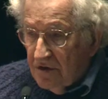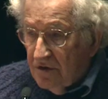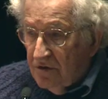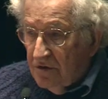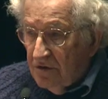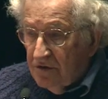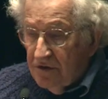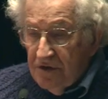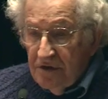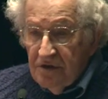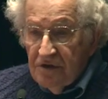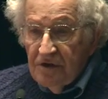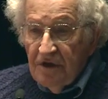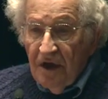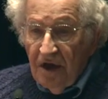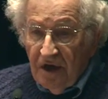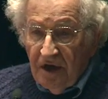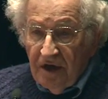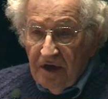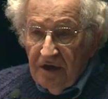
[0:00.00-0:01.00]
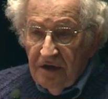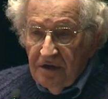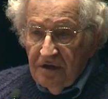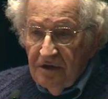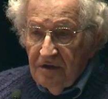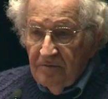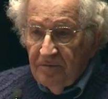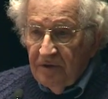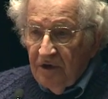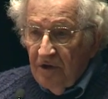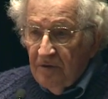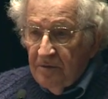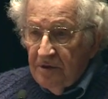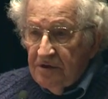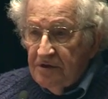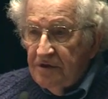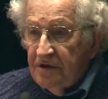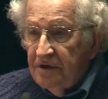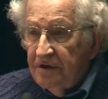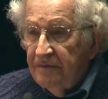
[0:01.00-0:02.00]
calls his delicate
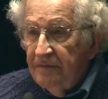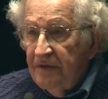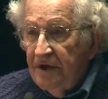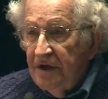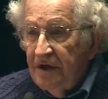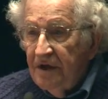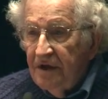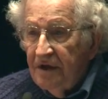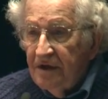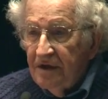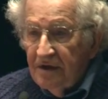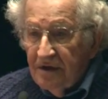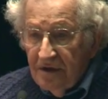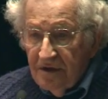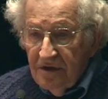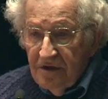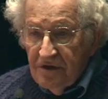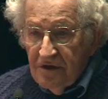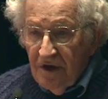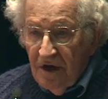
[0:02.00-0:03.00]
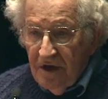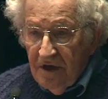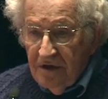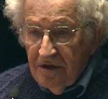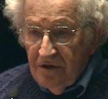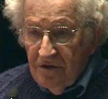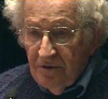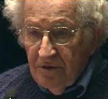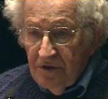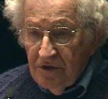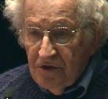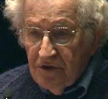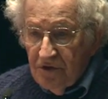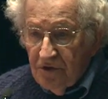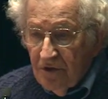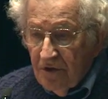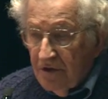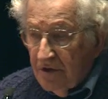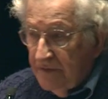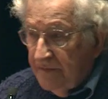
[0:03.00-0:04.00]
diplomacy, designed to
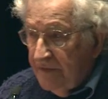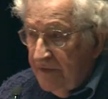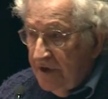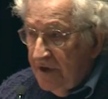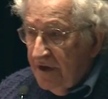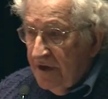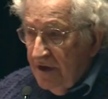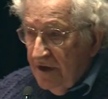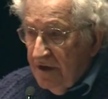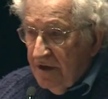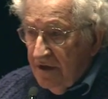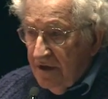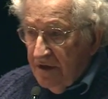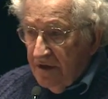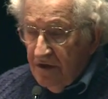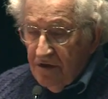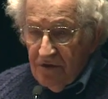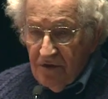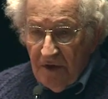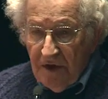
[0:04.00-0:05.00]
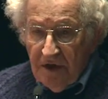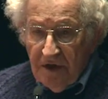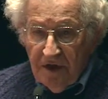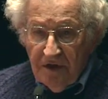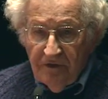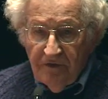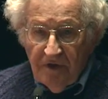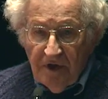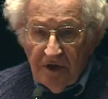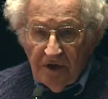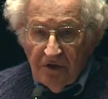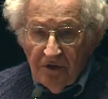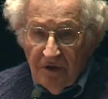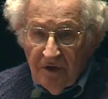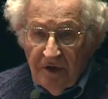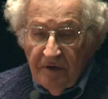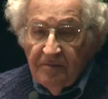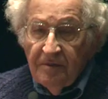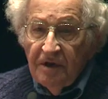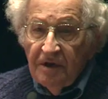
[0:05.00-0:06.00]
ensure an Israeli
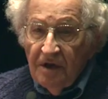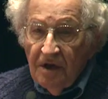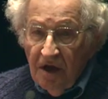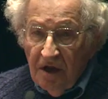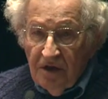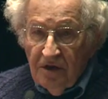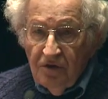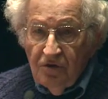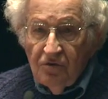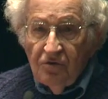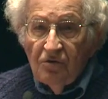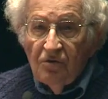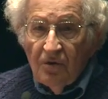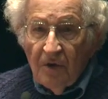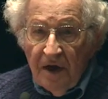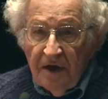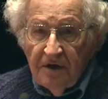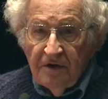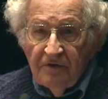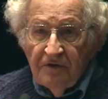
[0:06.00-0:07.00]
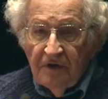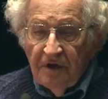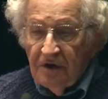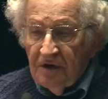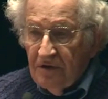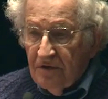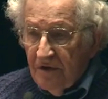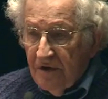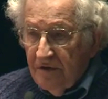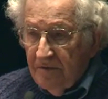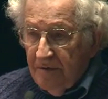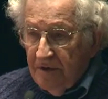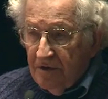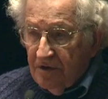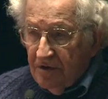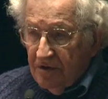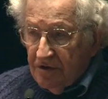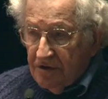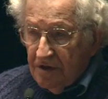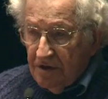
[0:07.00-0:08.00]
victory, but not too great a victory,
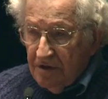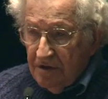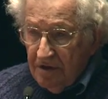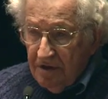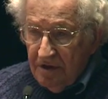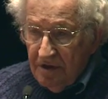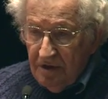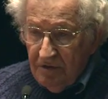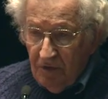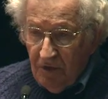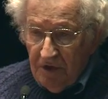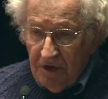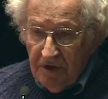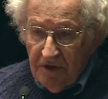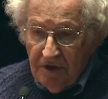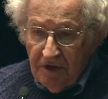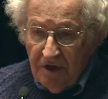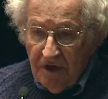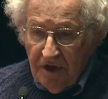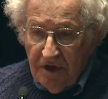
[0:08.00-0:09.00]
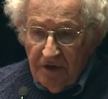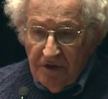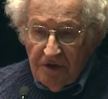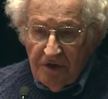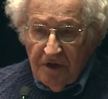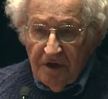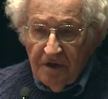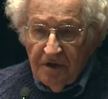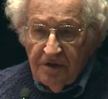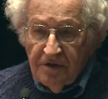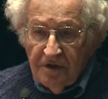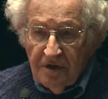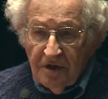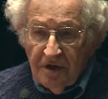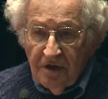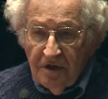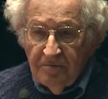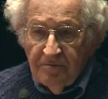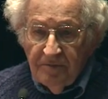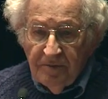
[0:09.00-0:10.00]
because he wanted the United States to
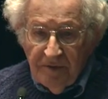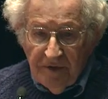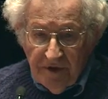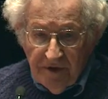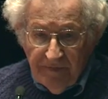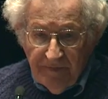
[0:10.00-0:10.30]
keep